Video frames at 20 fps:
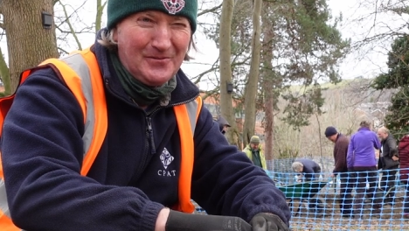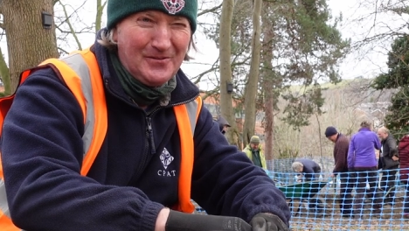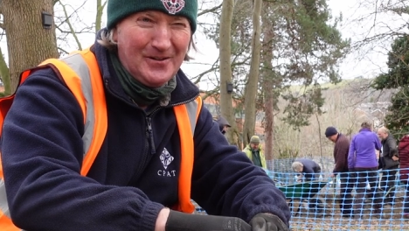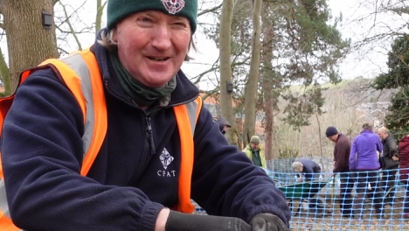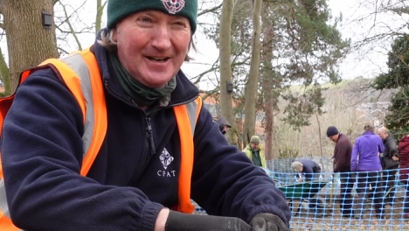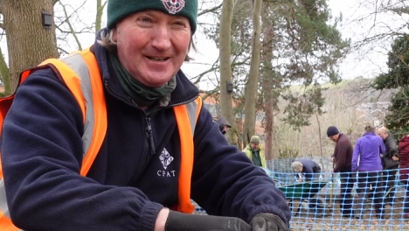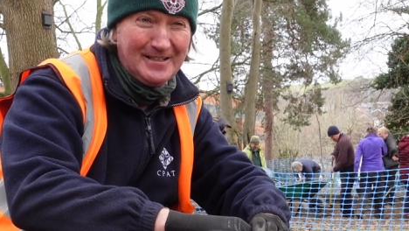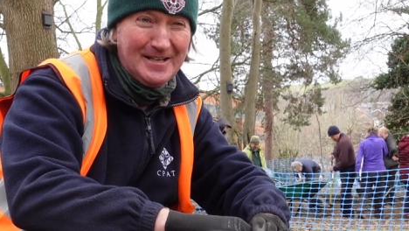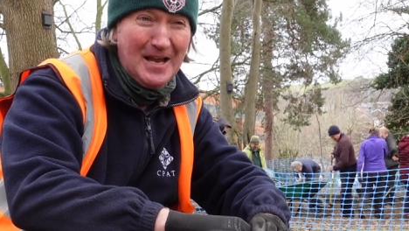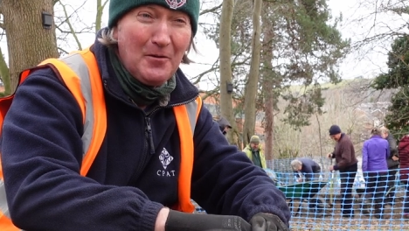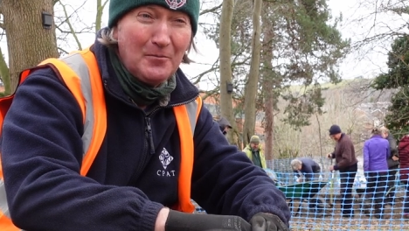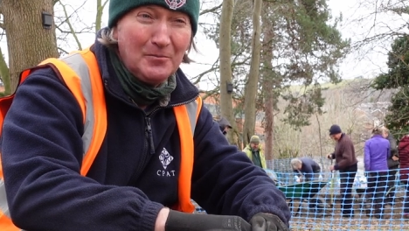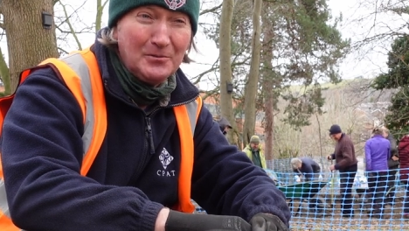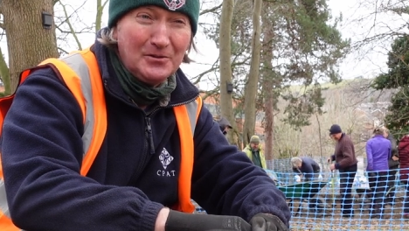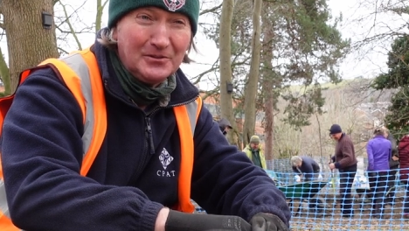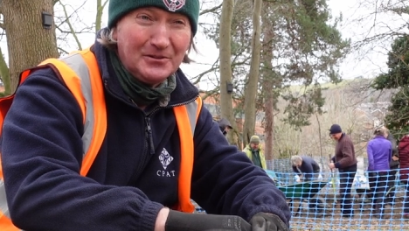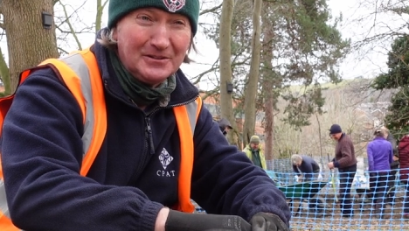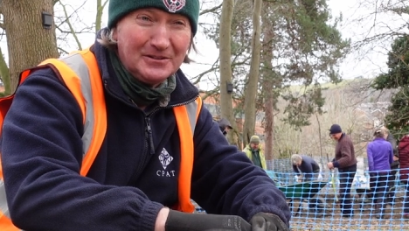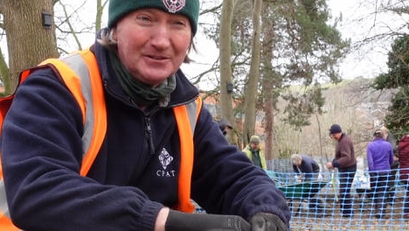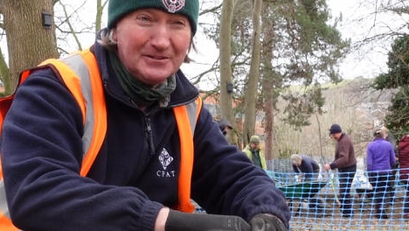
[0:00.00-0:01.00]
of it. It's helped
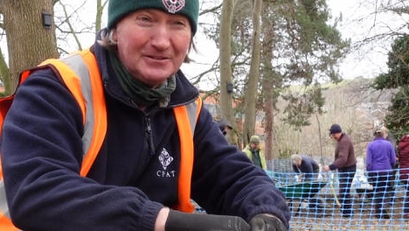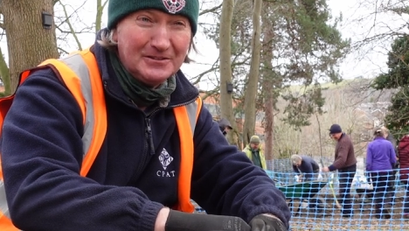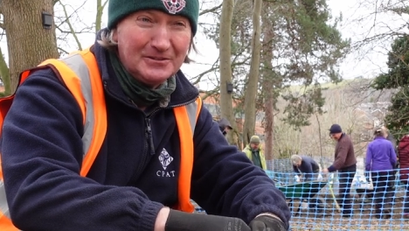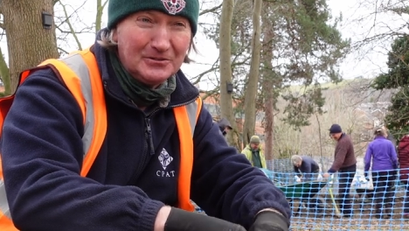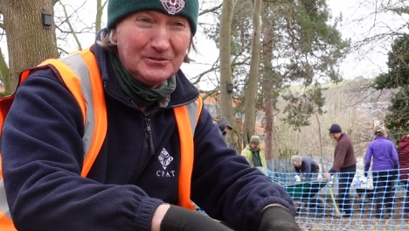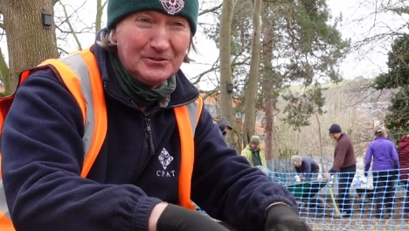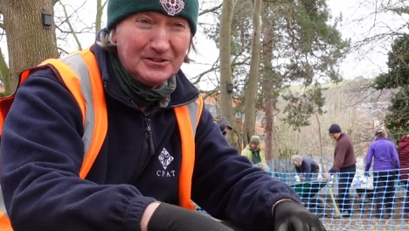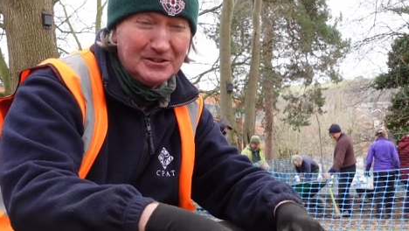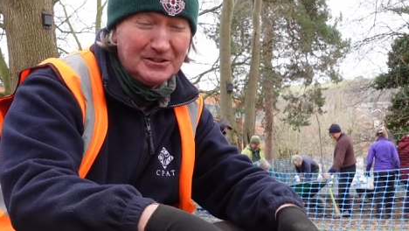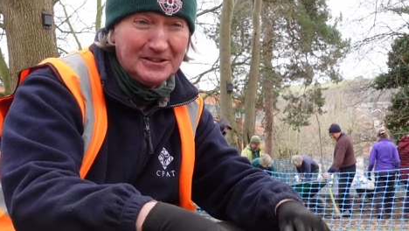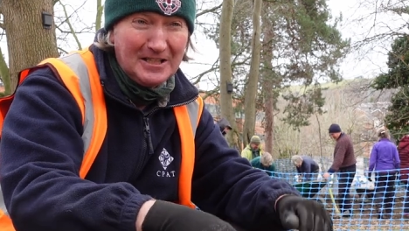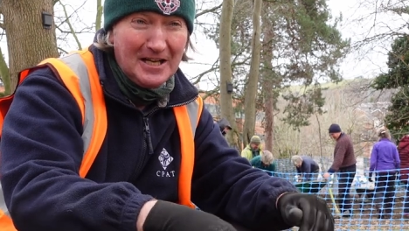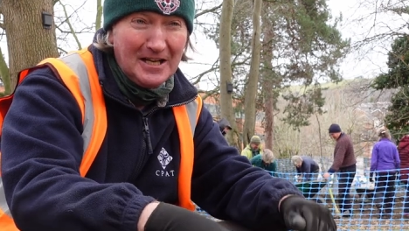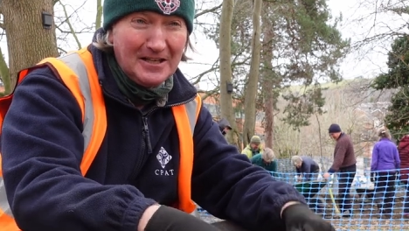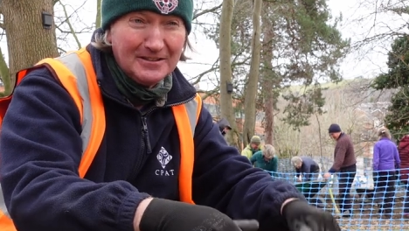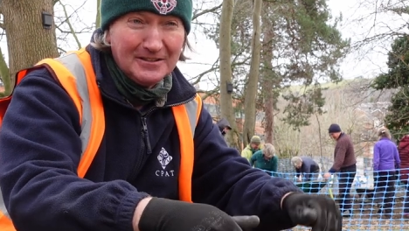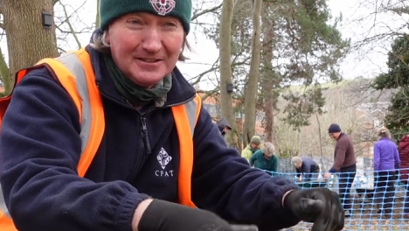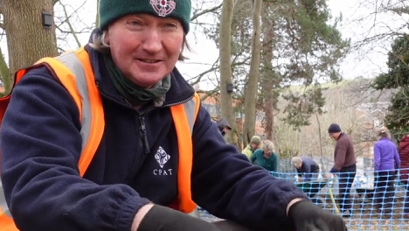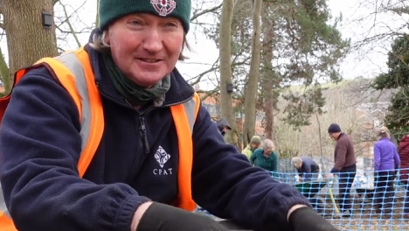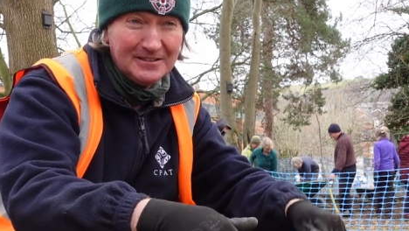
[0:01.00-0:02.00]
us
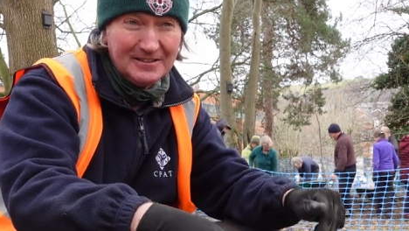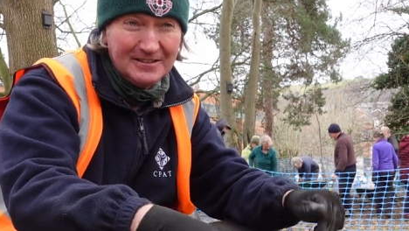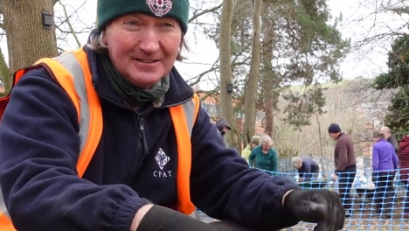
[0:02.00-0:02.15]
understand